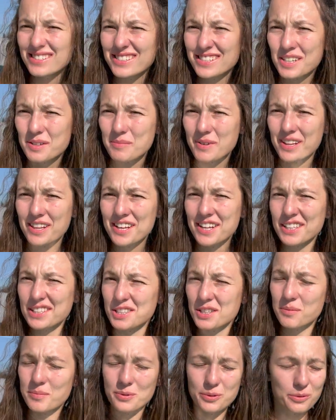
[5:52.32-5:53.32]
shaking my legs
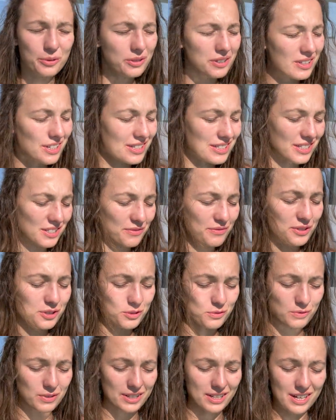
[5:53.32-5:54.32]
in the pool because it
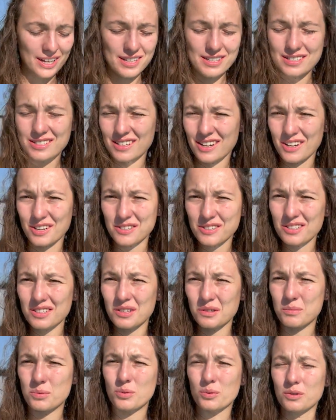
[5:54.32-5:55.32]
feels really nice. Honestly,
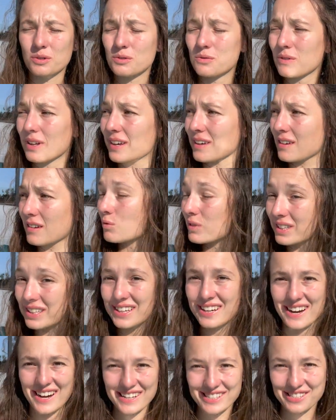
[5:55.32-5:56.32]
the pool is like
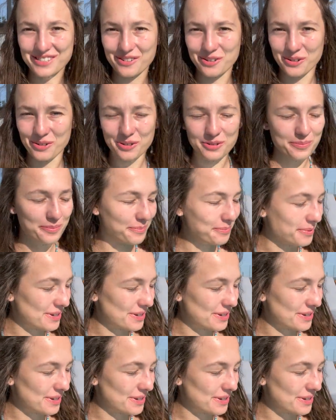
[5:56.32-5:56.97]
really ice cold,